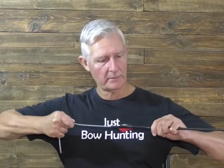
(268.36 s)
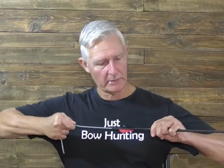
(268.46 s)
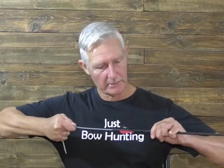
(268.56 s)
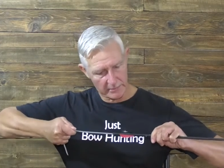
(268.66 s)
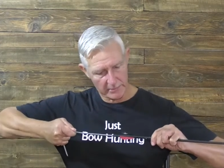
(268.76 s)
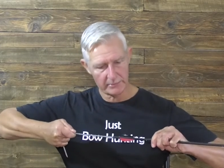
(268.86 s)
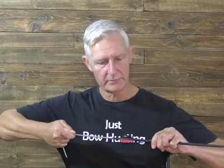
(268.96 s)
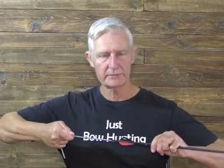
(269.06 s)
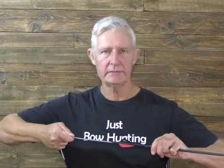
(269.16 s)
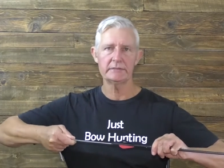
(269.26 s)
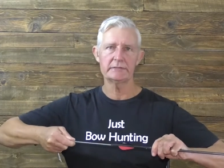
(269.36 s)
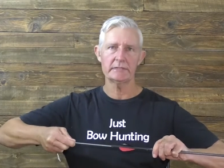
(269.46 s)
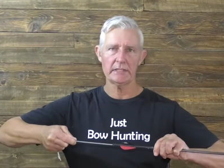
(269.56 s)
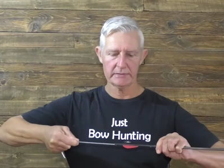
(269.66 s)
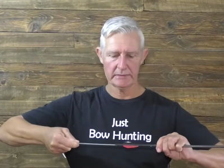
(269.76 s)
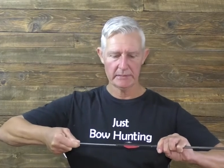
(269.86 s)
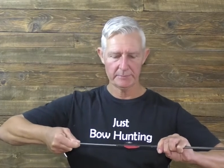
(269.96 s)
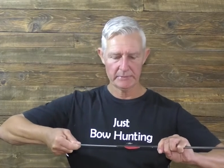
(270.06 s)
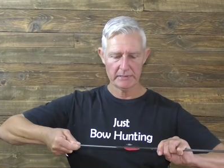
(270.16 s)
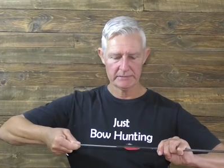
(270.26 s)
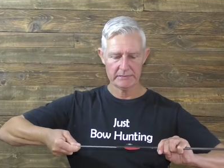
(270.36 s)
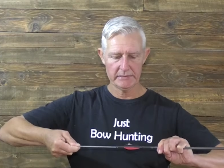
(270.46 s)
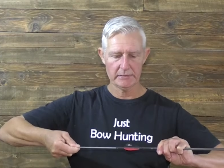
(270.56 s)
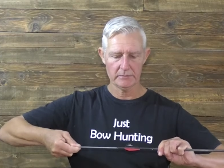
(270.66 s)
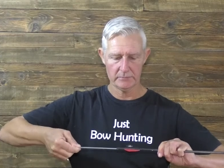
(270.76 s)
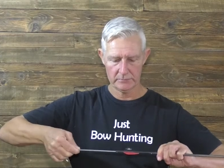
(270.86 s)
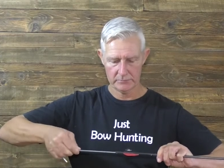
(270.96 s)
and there you see it's tightening up nicely now.